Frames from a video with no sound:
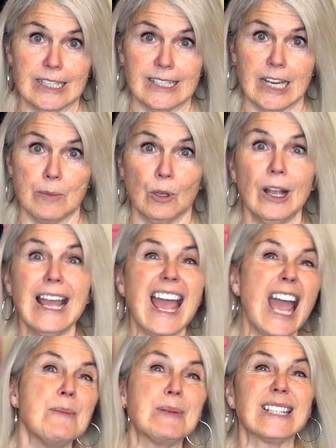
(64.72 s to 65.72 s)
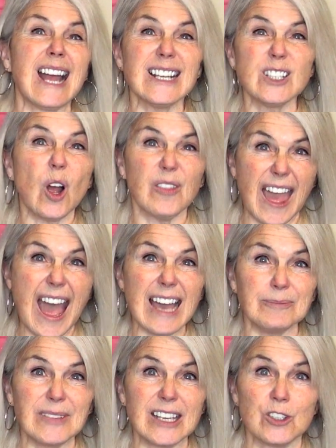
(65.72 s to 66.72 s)
to stumble. And besides all
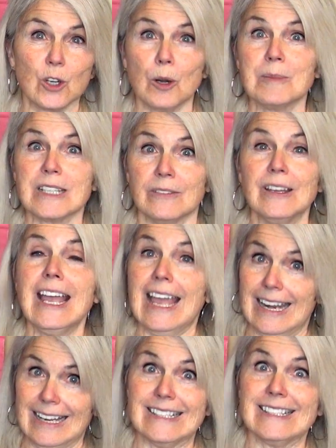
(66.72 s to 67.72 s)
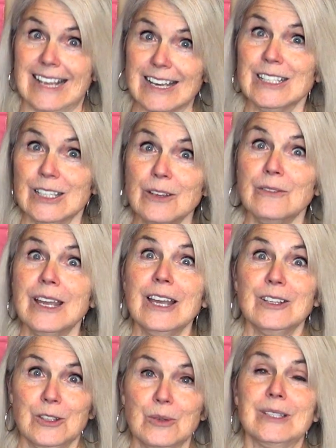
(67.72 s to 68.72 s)
that, in terms of an incentive
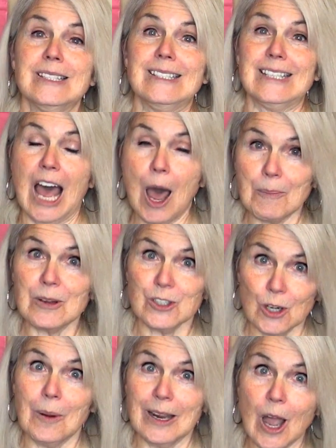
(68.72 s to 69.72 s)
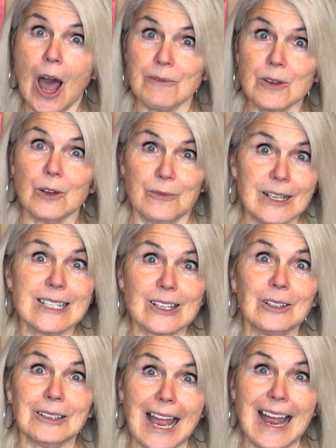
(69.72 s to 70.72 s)
to stop showing off your
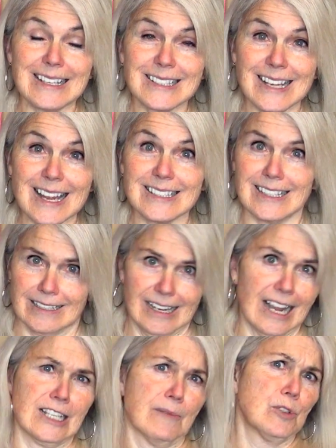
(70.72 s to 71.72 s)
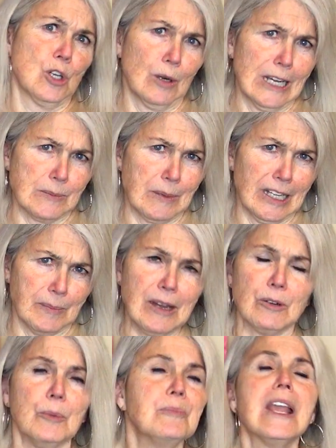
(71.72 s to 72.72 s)
physical assets, except to your husband in the
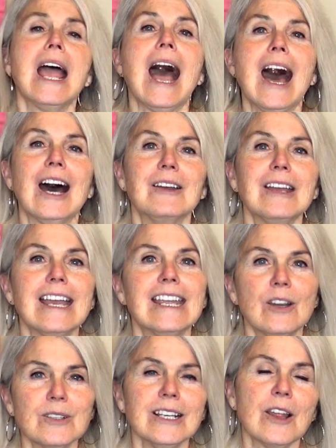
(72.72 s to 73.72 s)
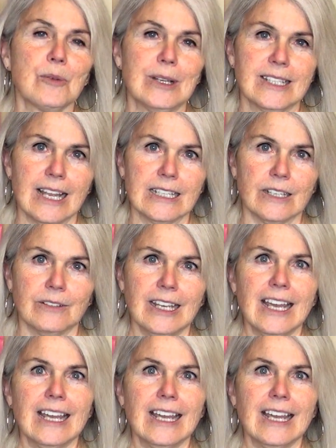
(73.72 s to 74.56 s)
bedroom, uh, here's another incentive